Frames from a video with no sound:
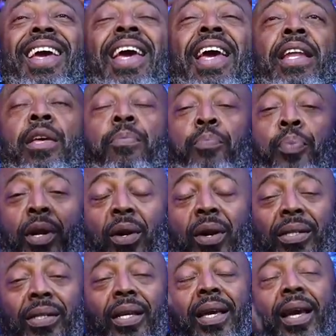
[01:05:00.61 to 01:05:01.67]
And he put it all
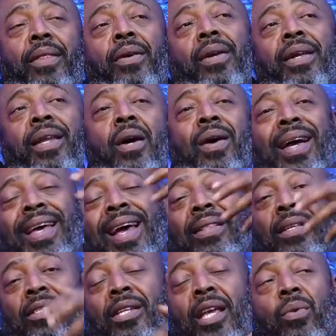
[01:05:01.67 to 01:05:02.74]
together. Now I got
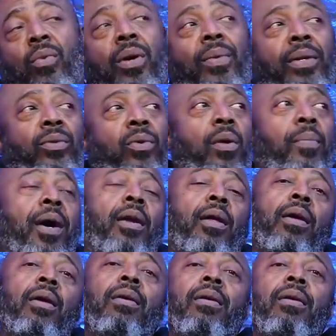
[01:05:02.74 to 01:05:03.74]
this team. What do I do about it?